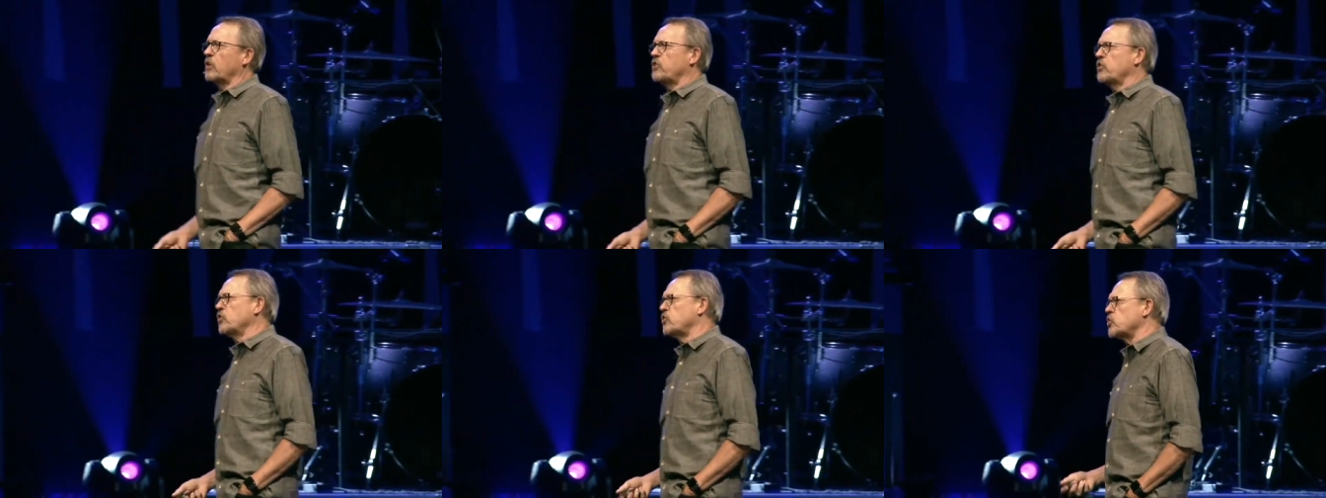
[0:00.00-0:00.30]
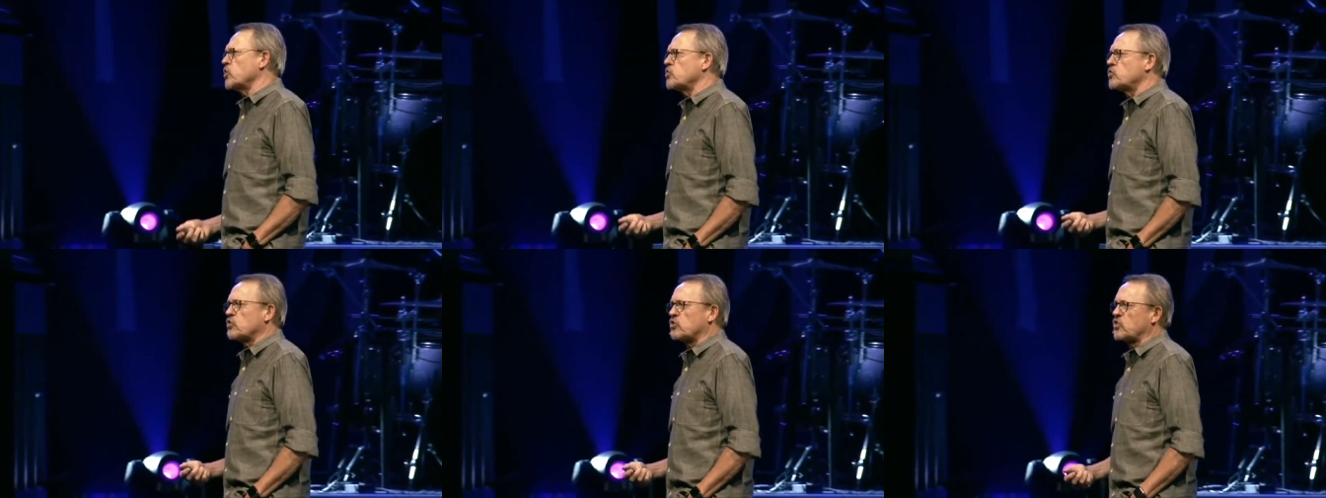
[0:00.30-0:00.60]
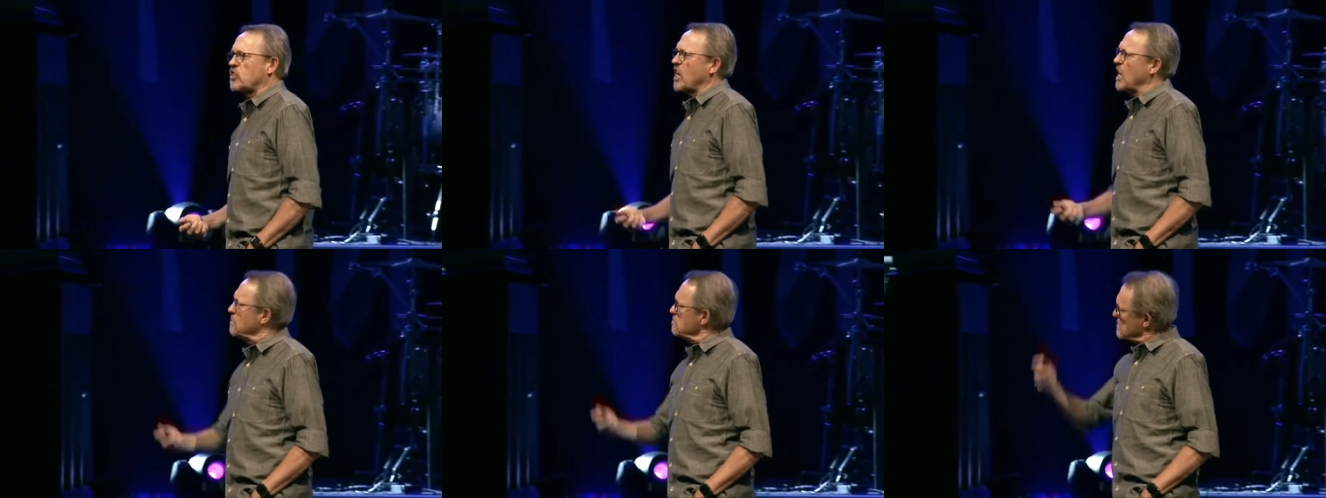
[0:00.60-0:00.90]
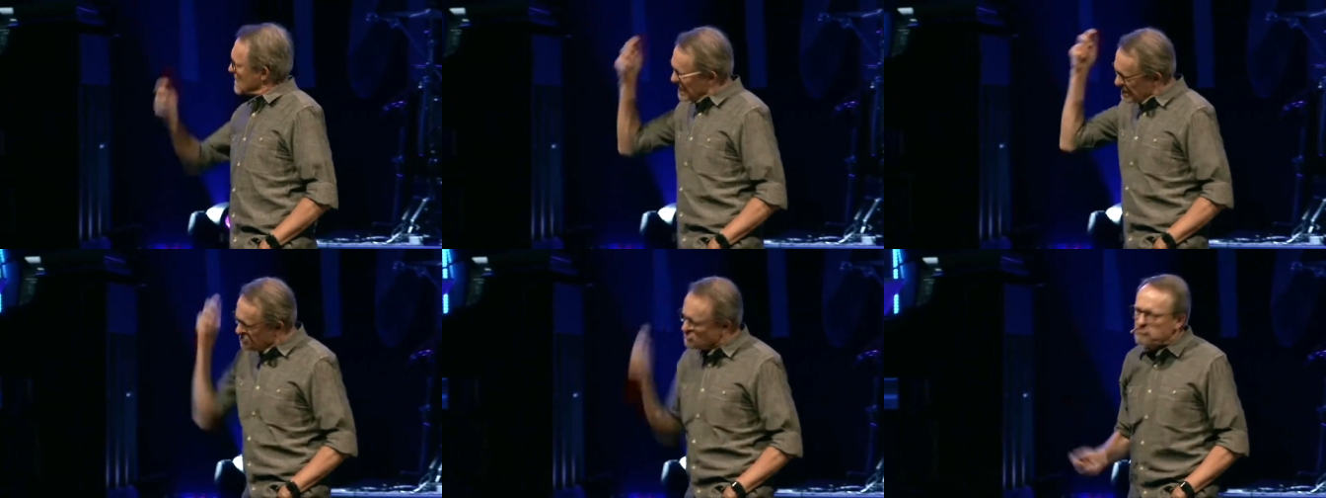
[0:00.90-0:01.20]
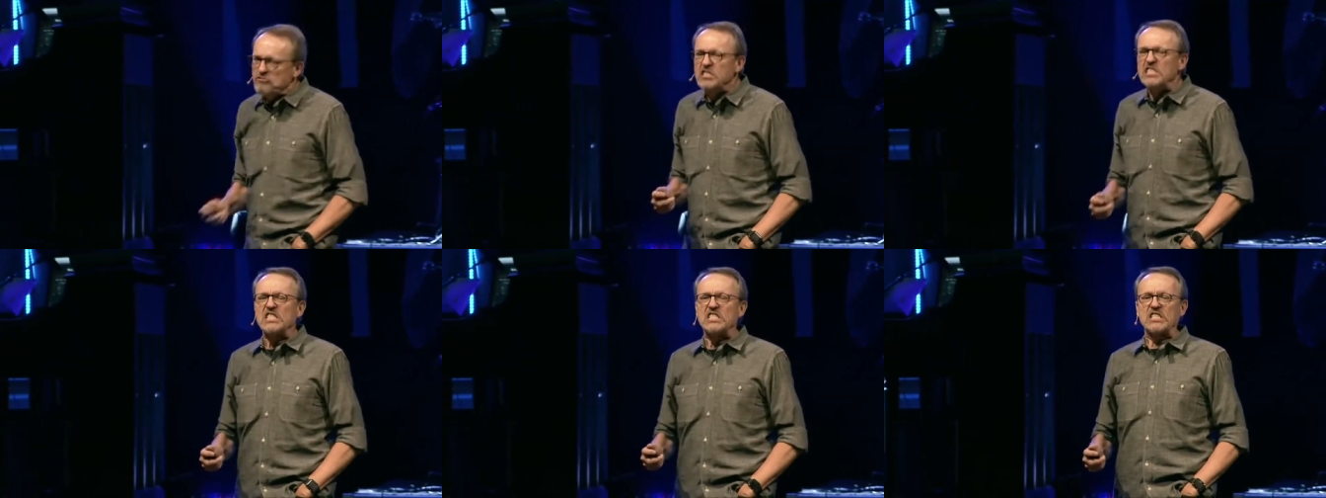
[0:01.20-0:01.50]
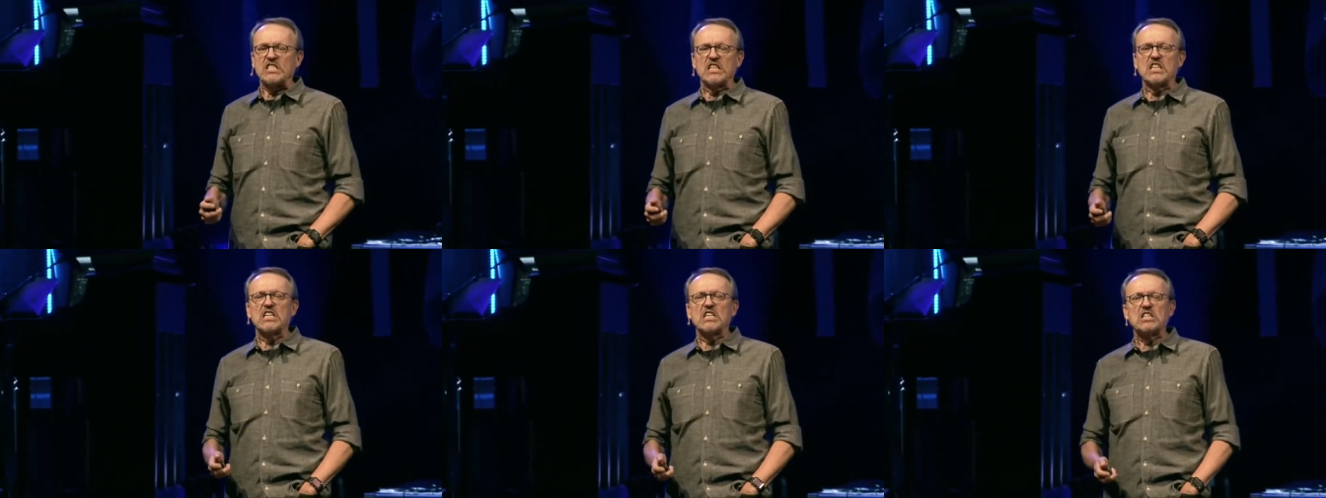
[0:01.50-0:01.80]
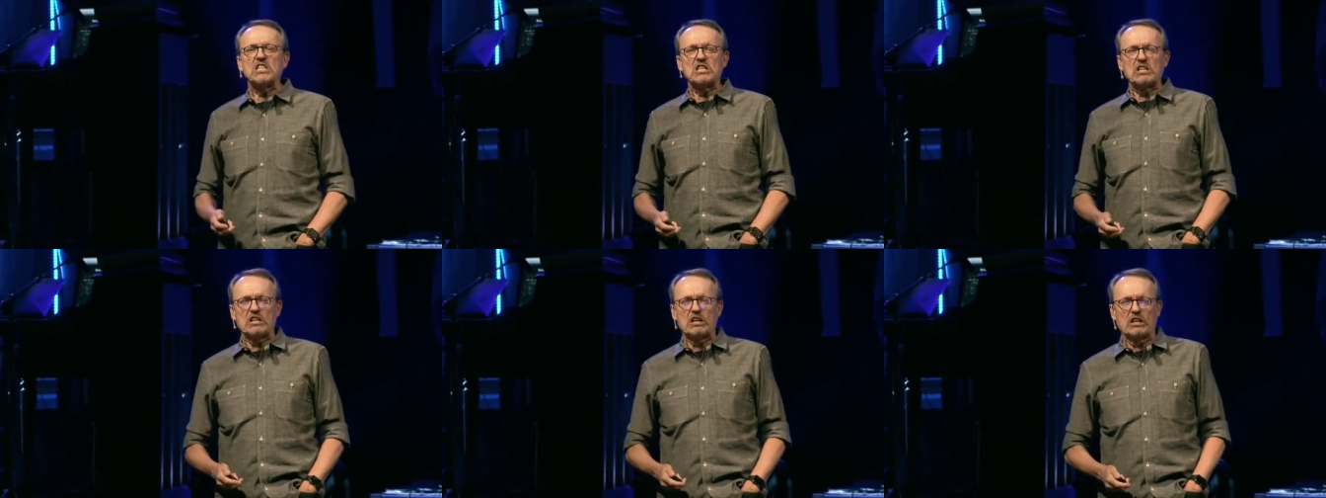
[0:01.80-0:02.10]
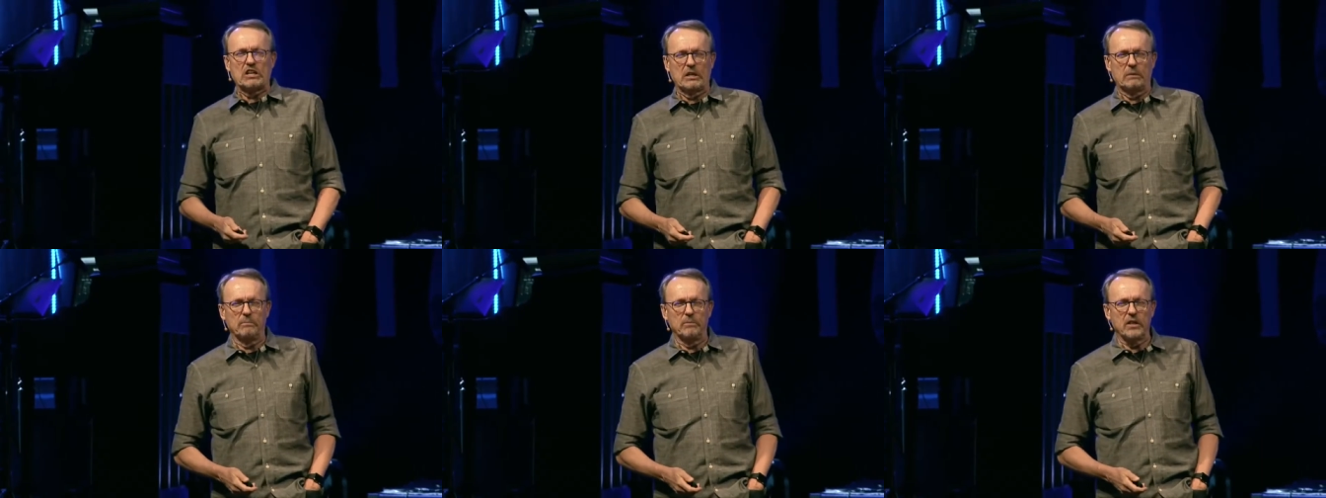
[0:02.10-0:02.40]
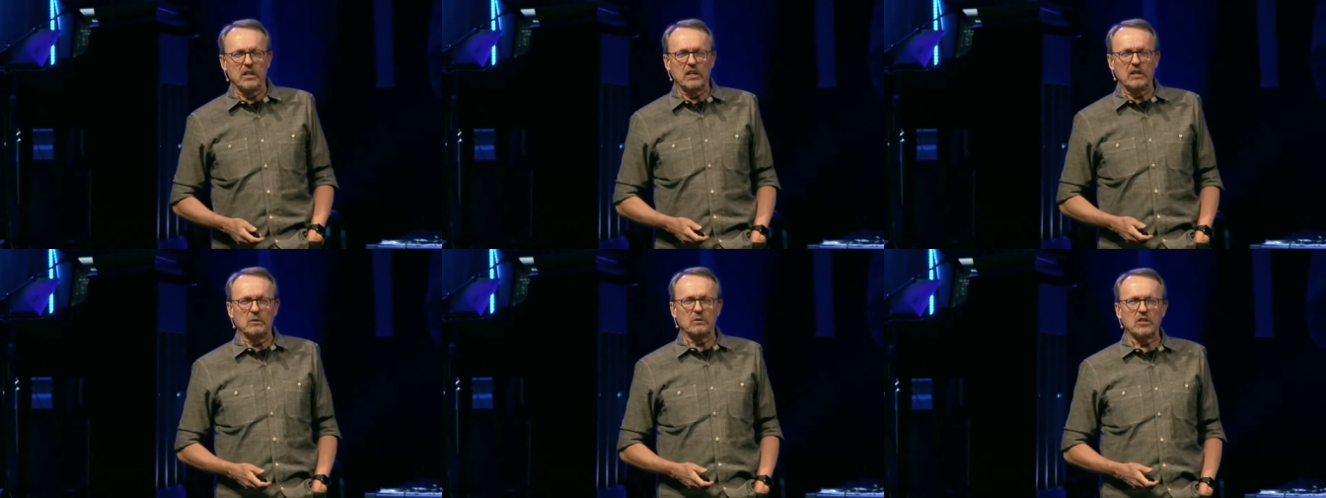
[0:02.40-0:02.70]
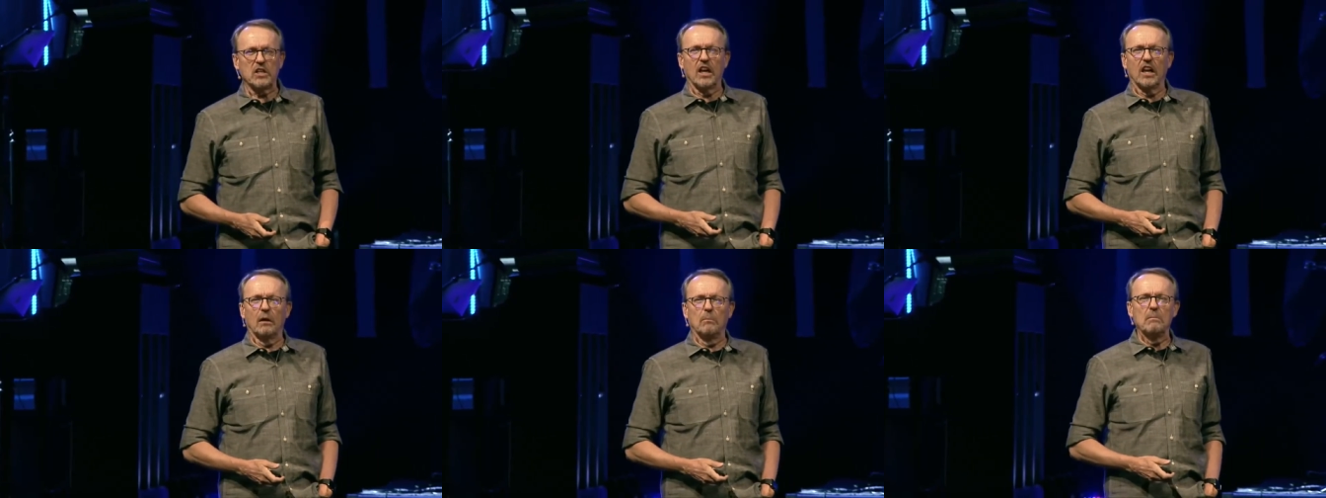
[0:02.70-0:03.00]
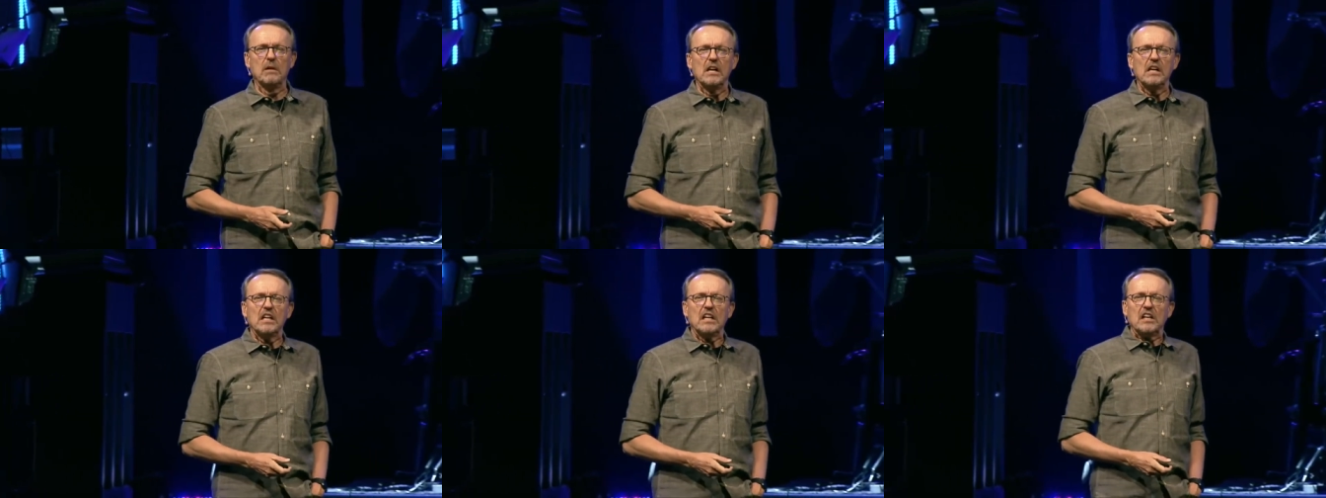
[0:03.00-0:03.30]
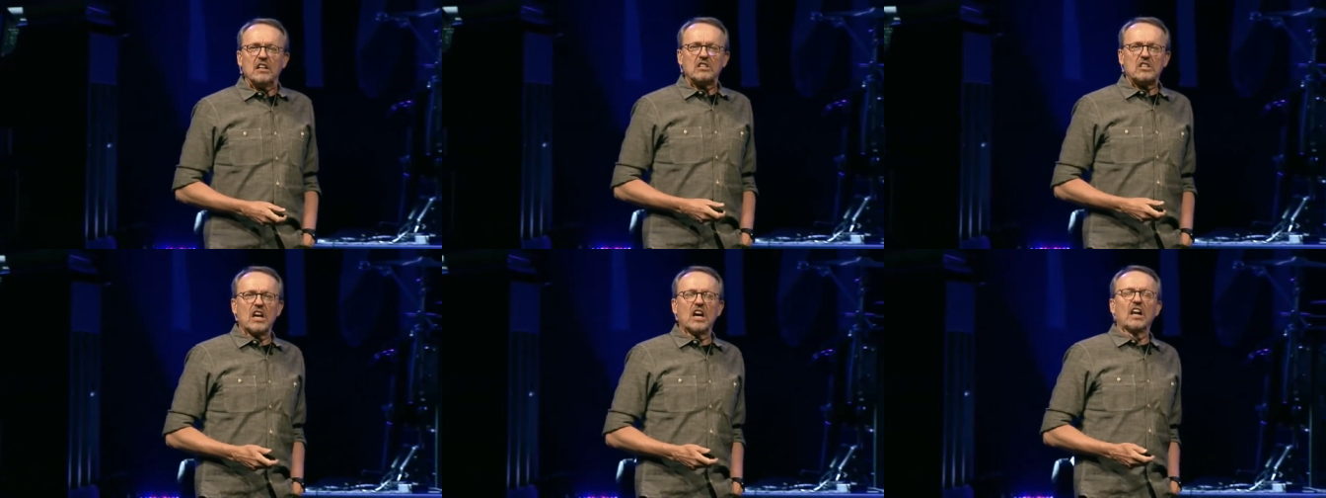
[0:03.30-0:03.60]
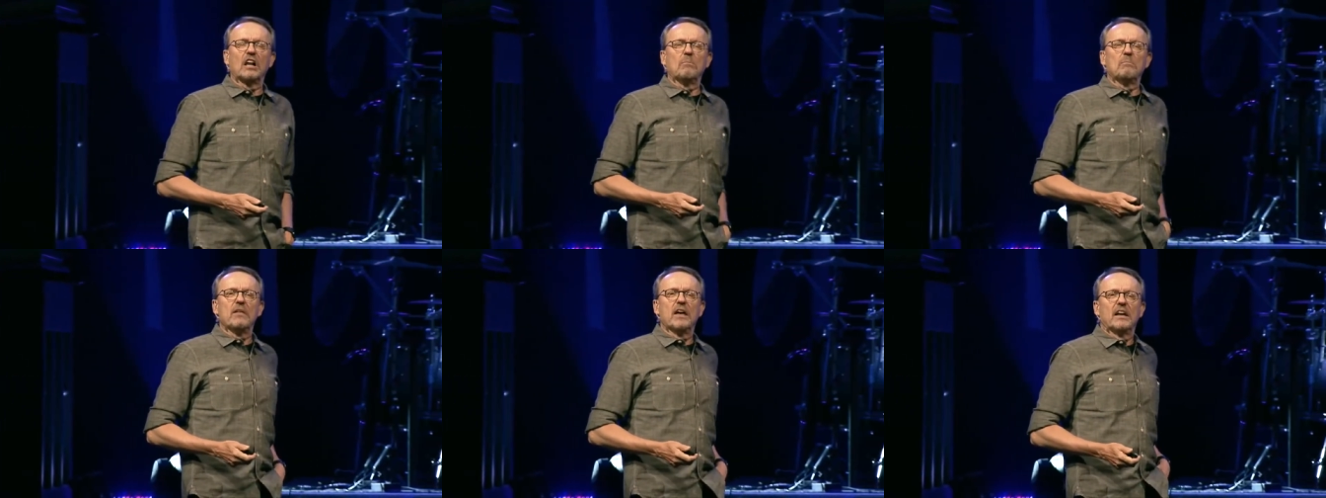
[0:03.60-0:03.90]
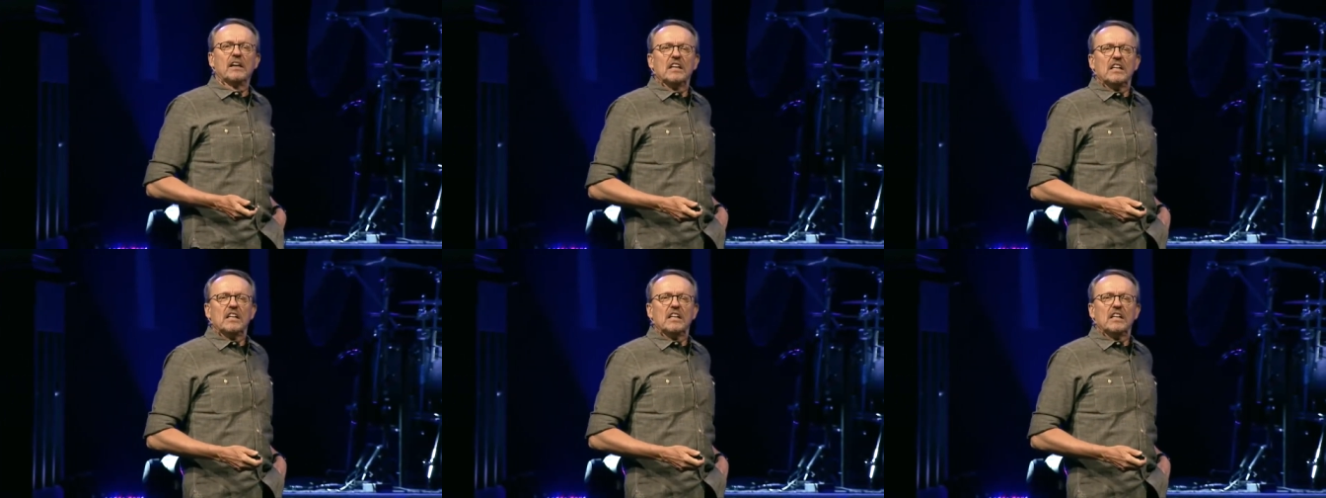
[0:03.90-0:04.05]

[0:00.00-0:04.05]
you should just come down really hard on them, you know, tell them that